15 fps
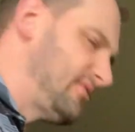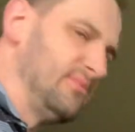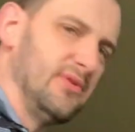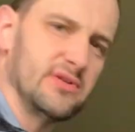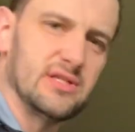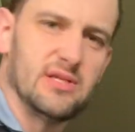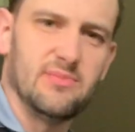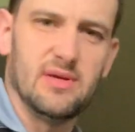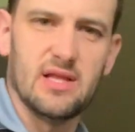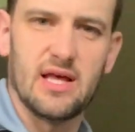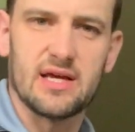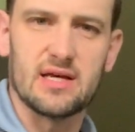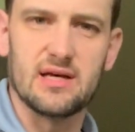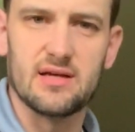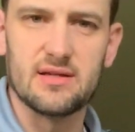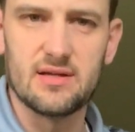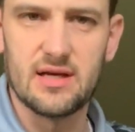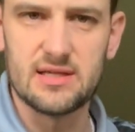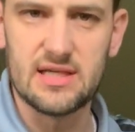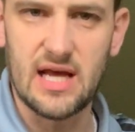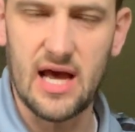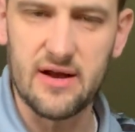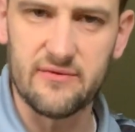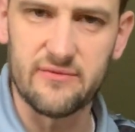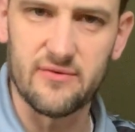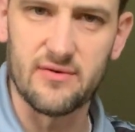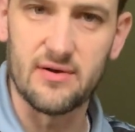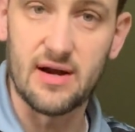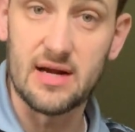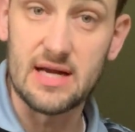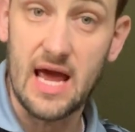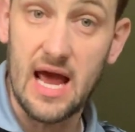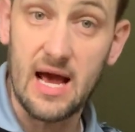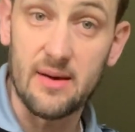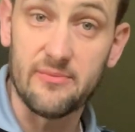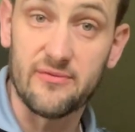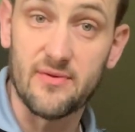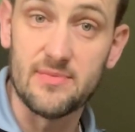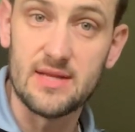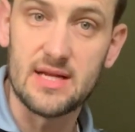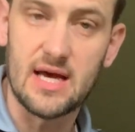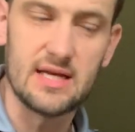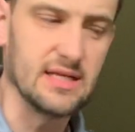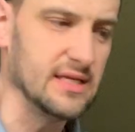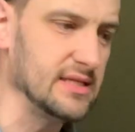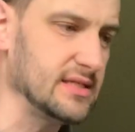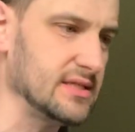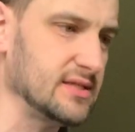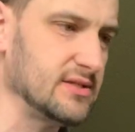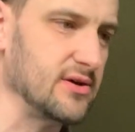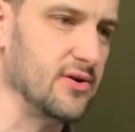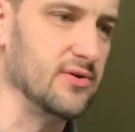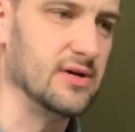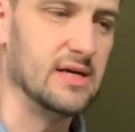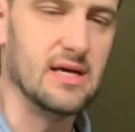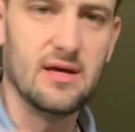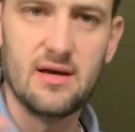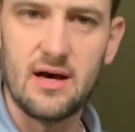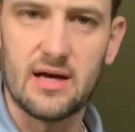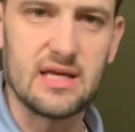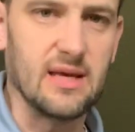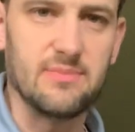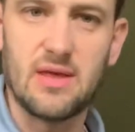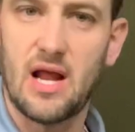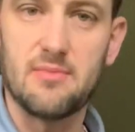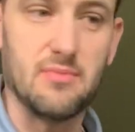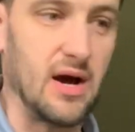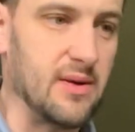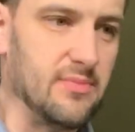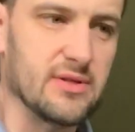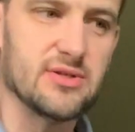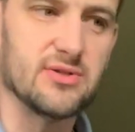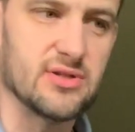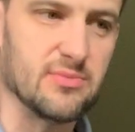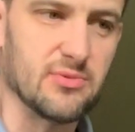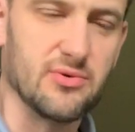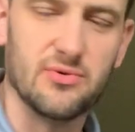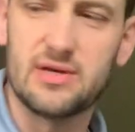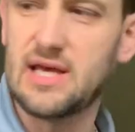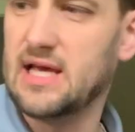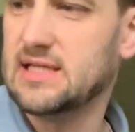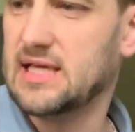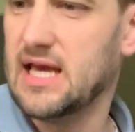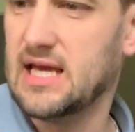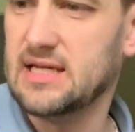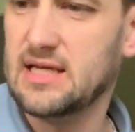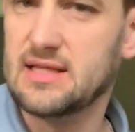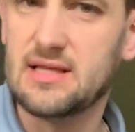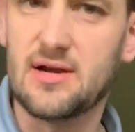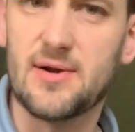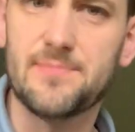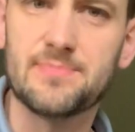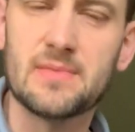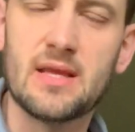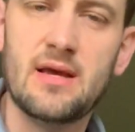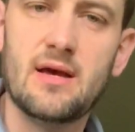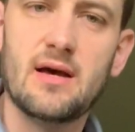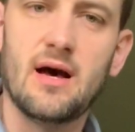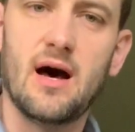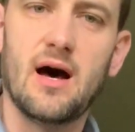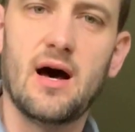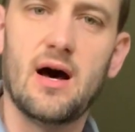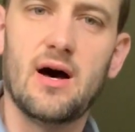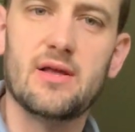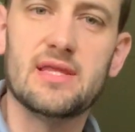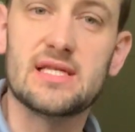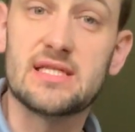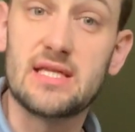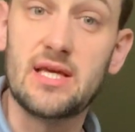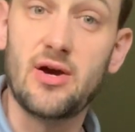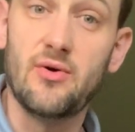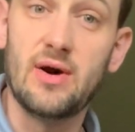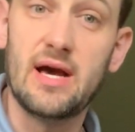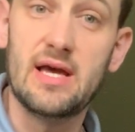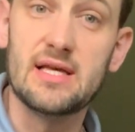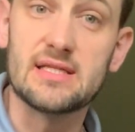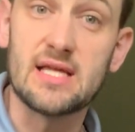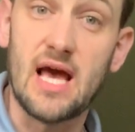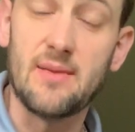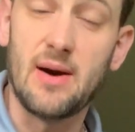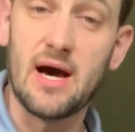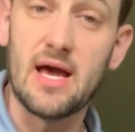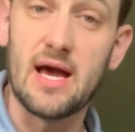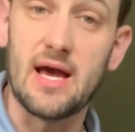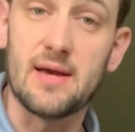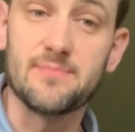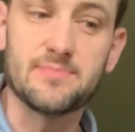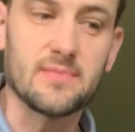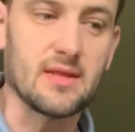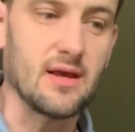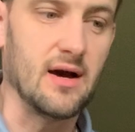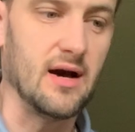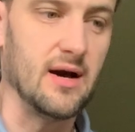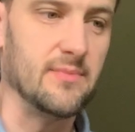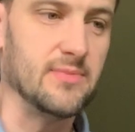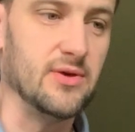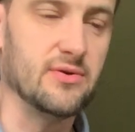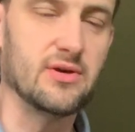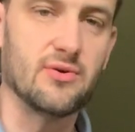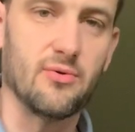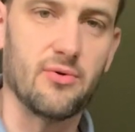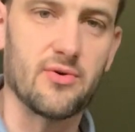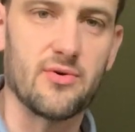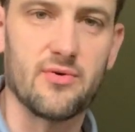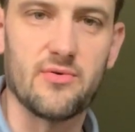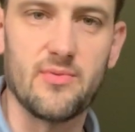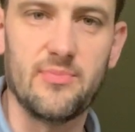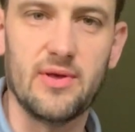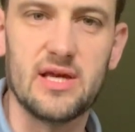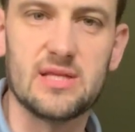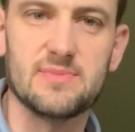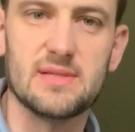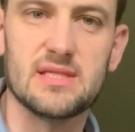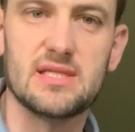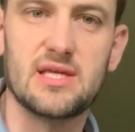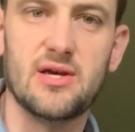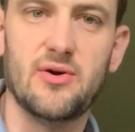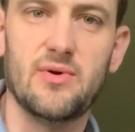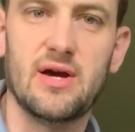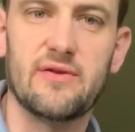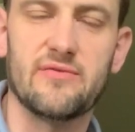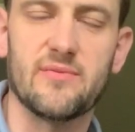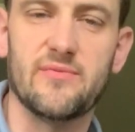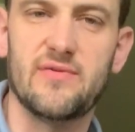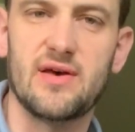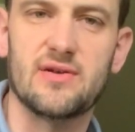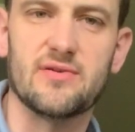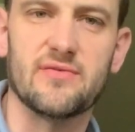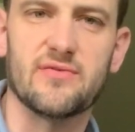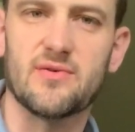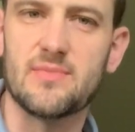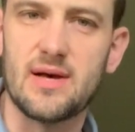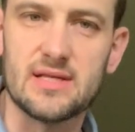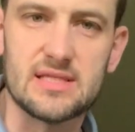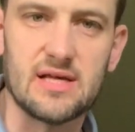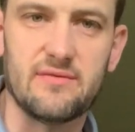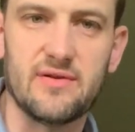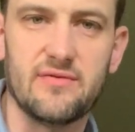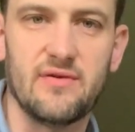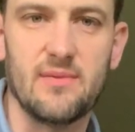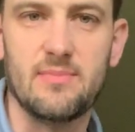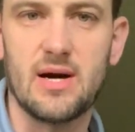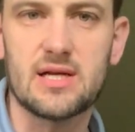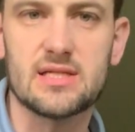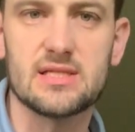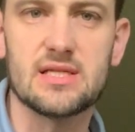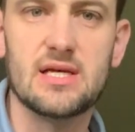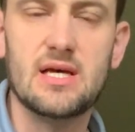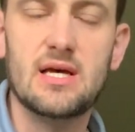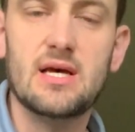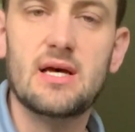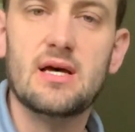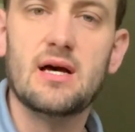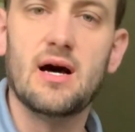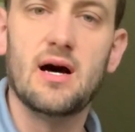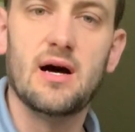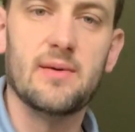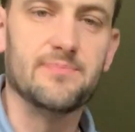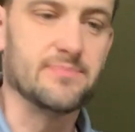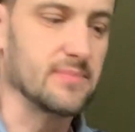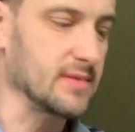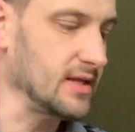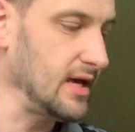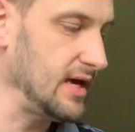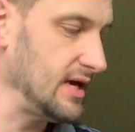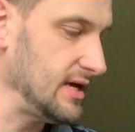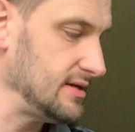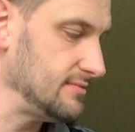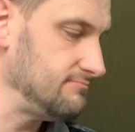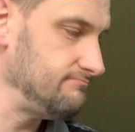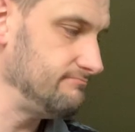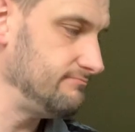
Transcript: looks to be like a tag for an amp from the 90s. So keep that in mind. But there's some cool case candy in there. The COA is MIA. You can order a replacement COA from Fender for about 75 bucks. And